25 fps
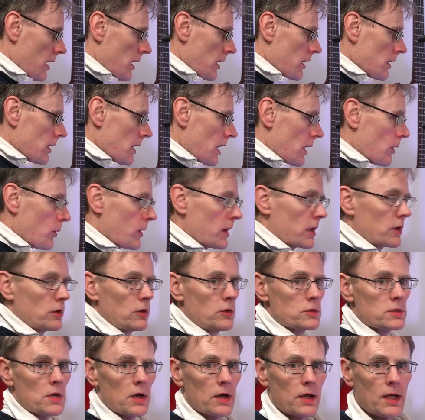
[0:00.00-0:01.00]
Now we can
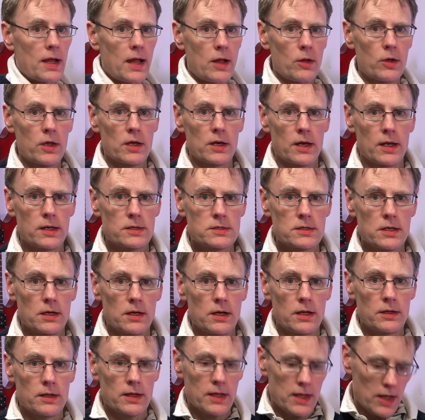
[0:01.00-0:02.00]
use our calculator,
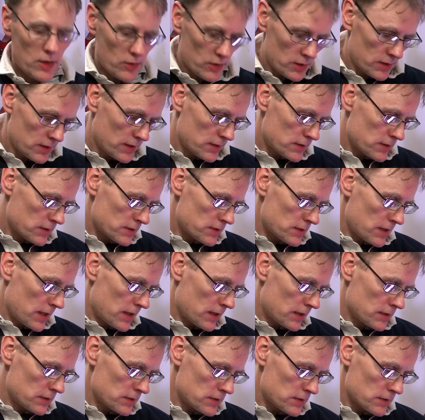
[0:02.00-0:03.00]
and the calculator
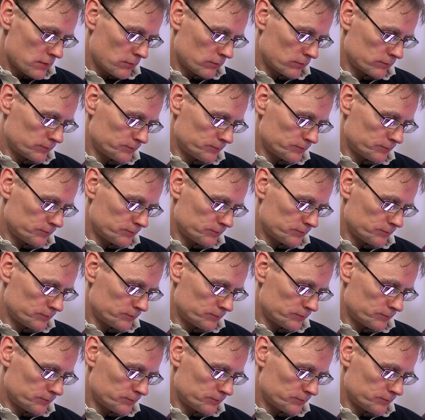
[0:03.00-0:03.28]
says